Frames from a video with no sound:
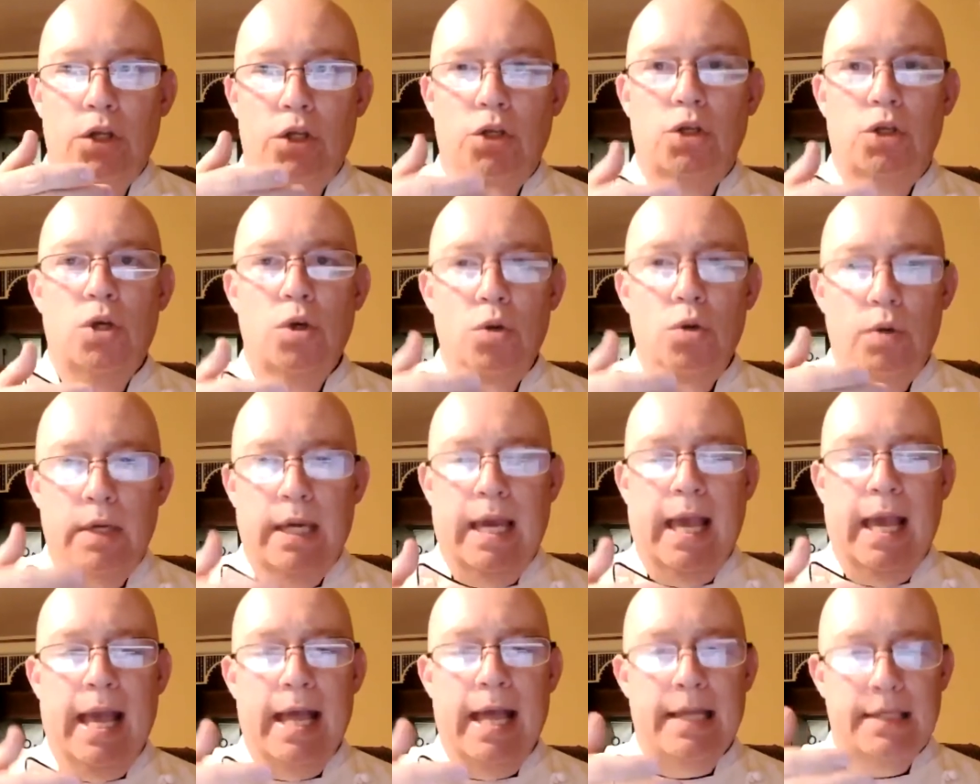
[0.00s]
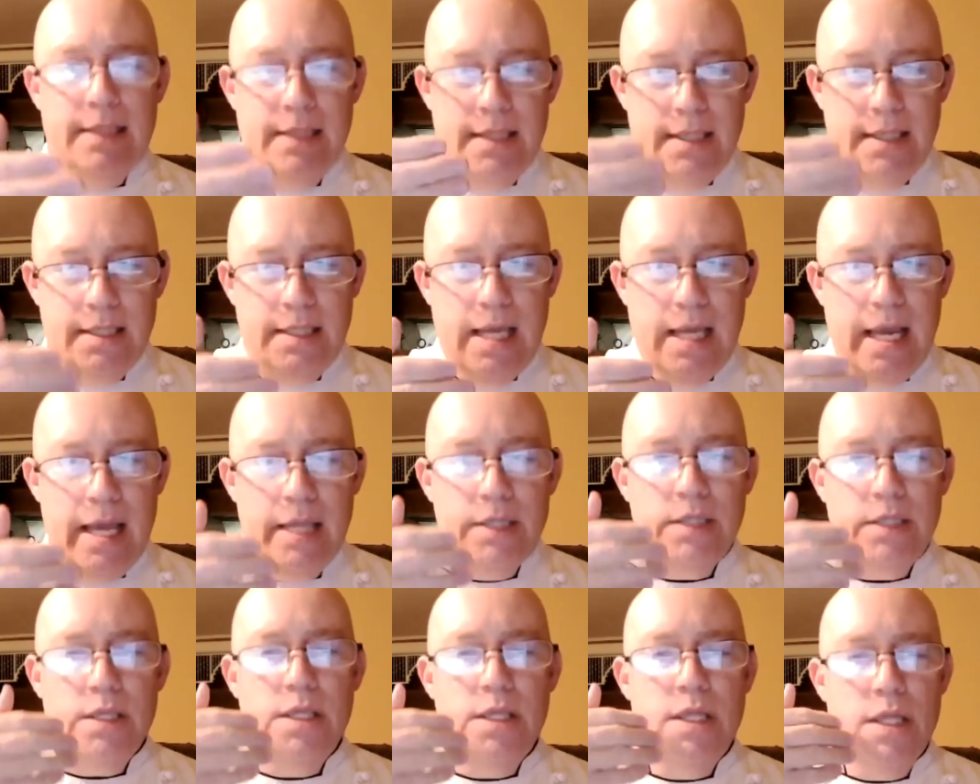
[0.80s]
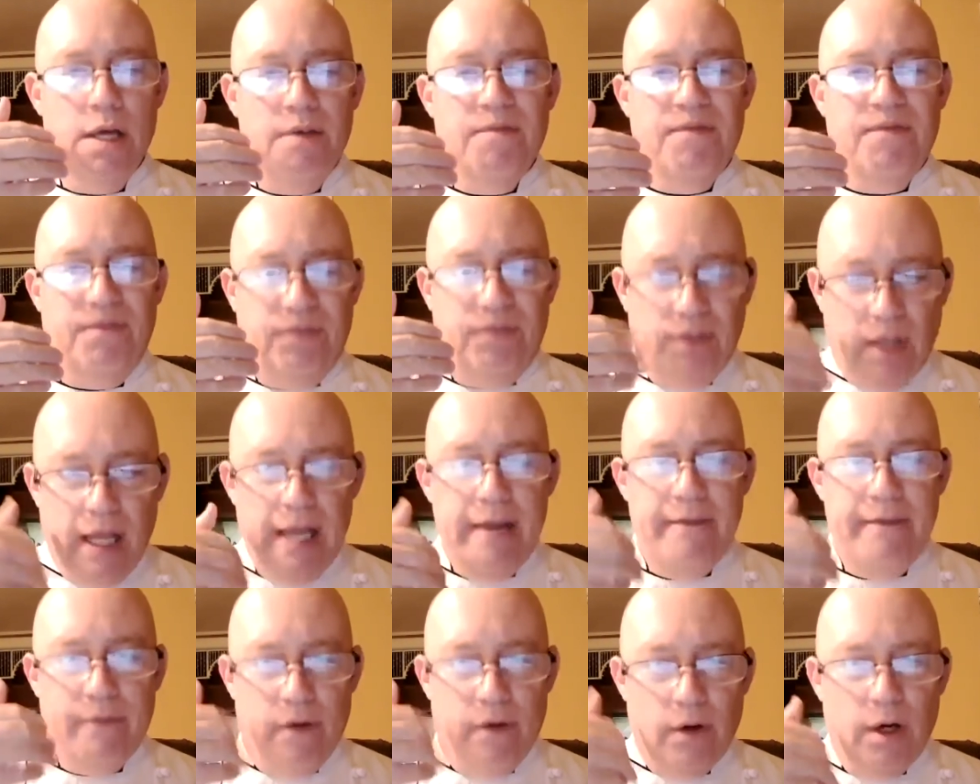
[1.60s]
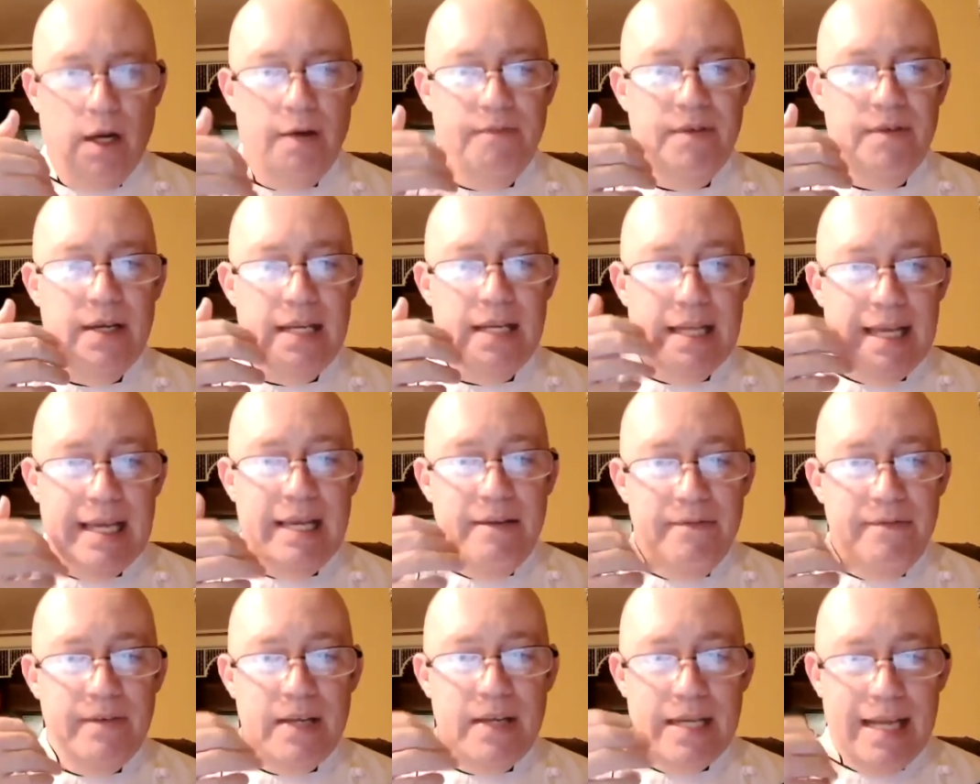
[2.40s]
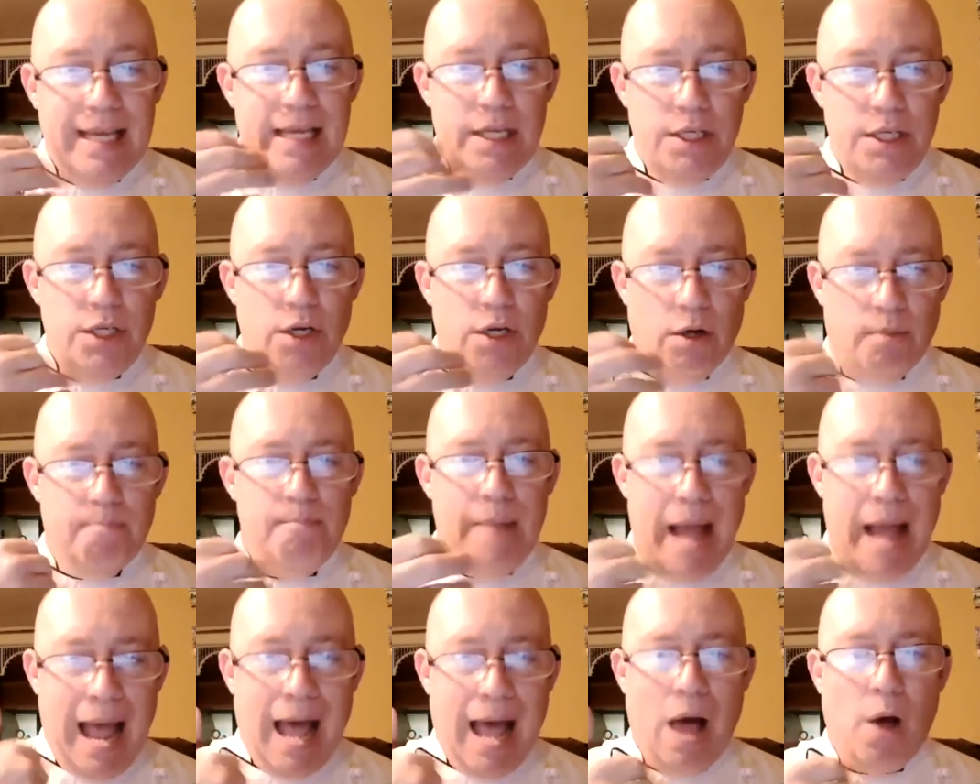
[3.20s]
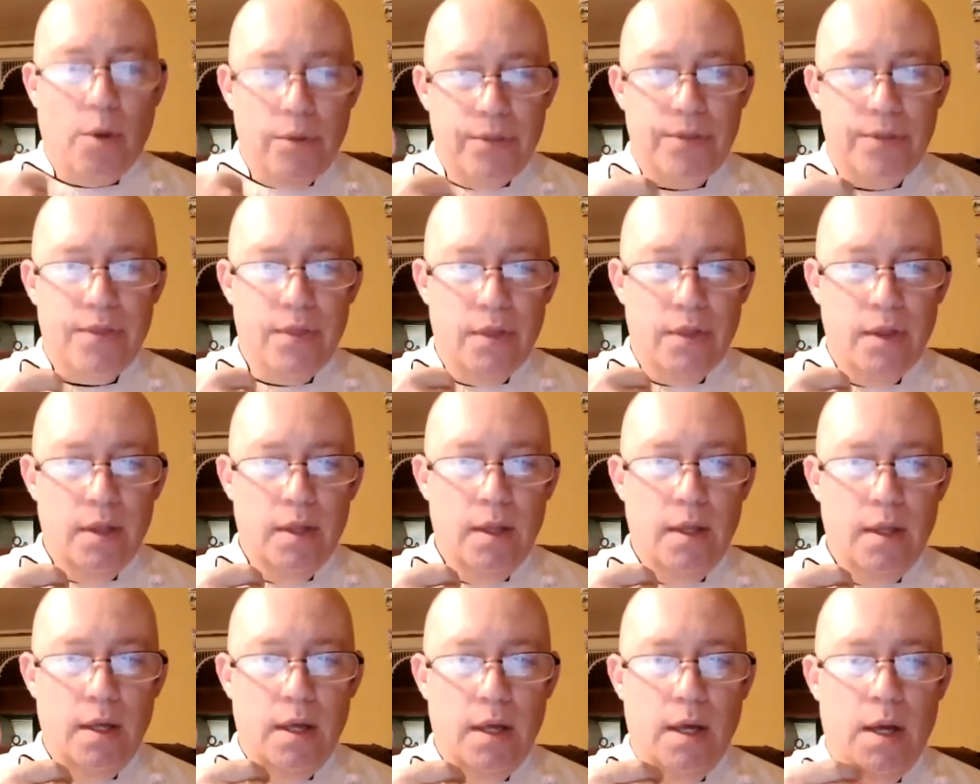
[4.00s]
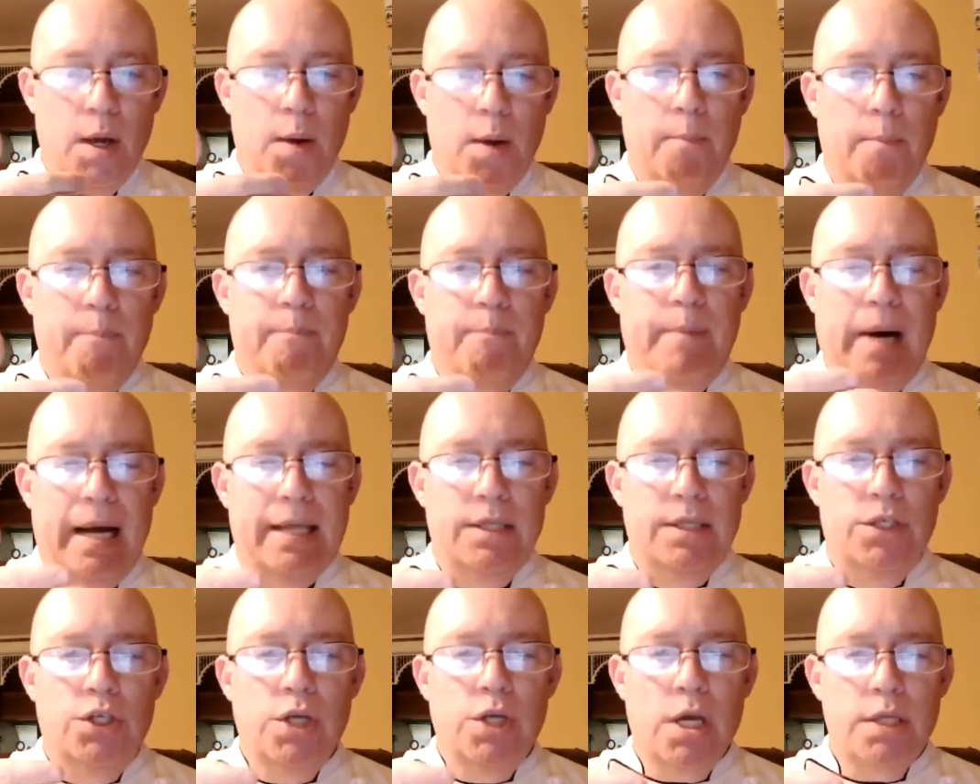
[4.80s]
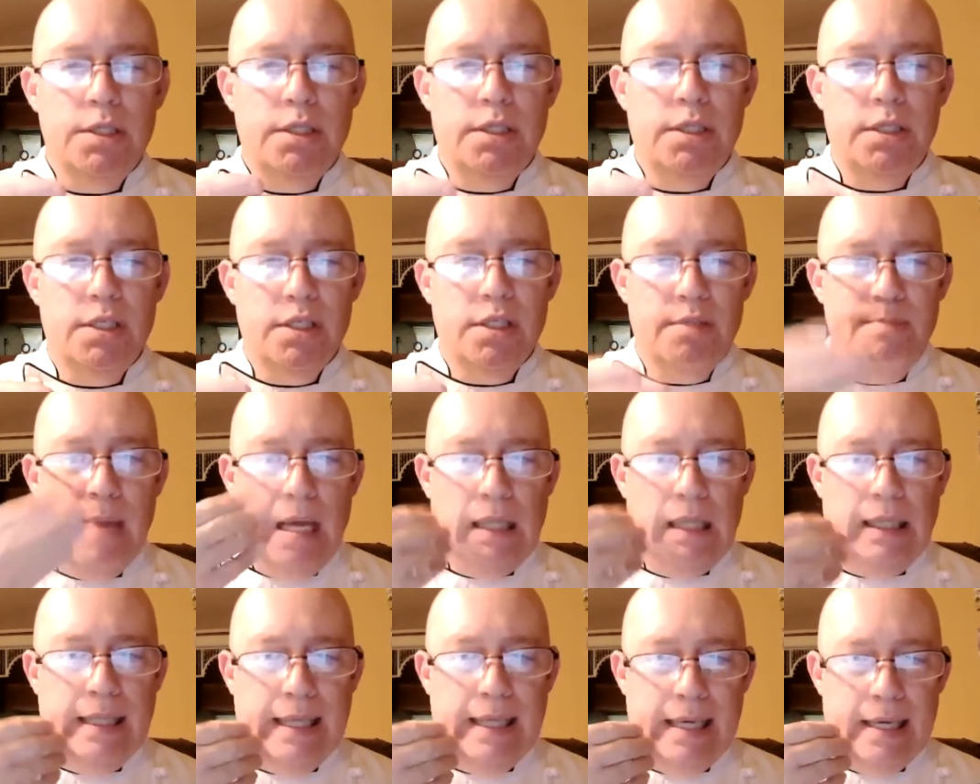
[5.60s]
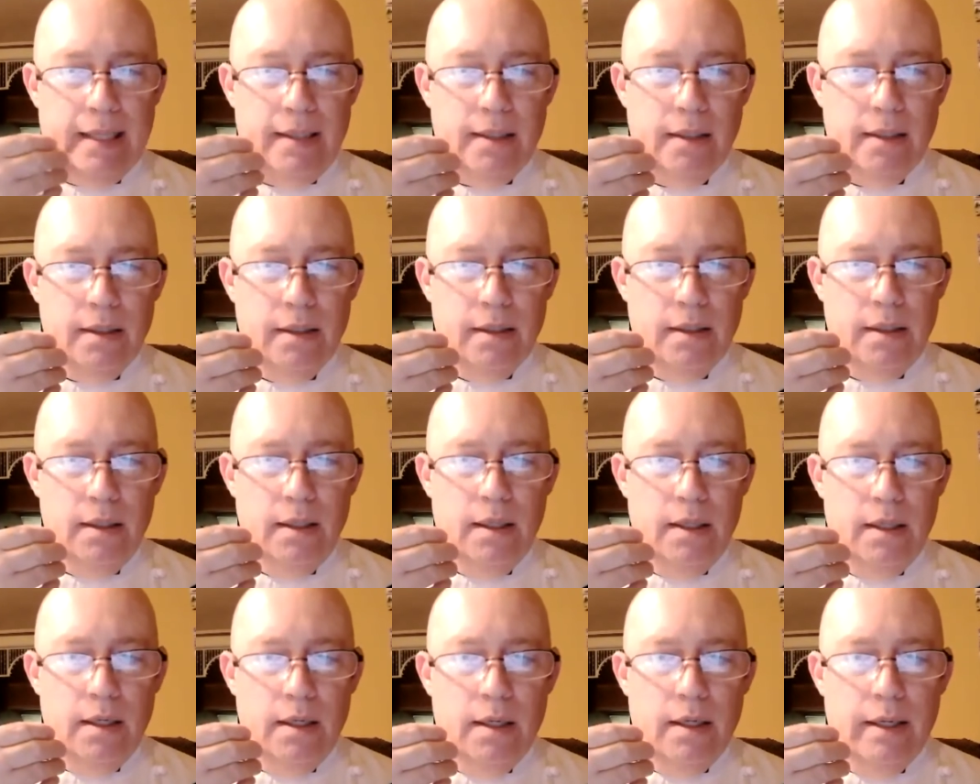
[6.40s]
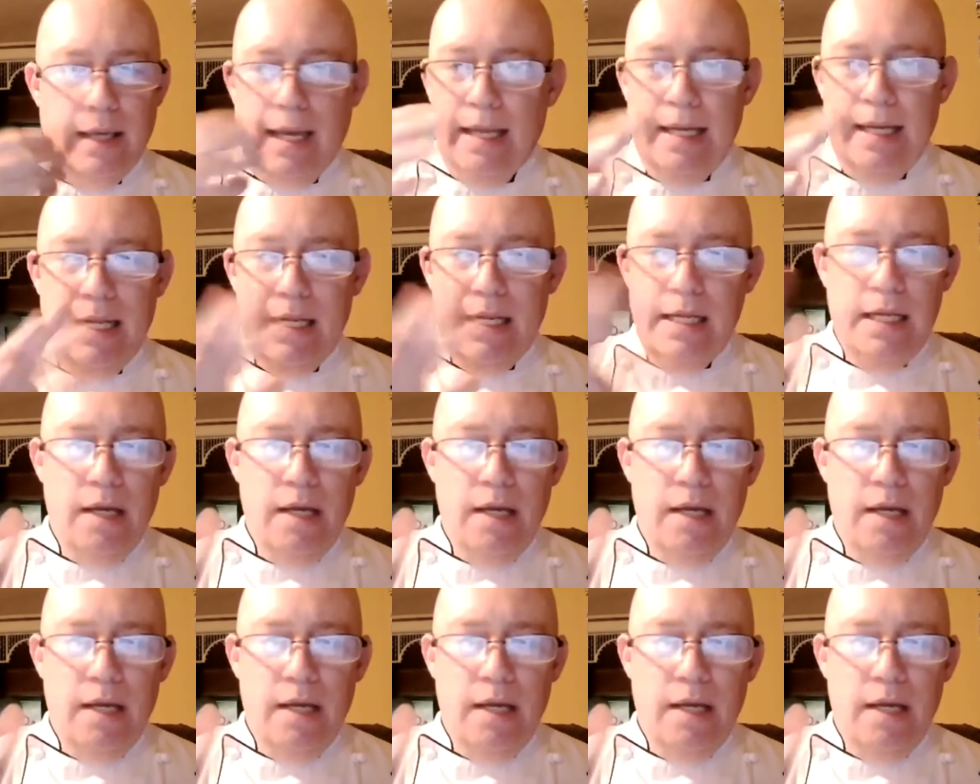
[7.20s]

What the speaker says: you can sense the flavor of it even in your mouth by just smelling it? Can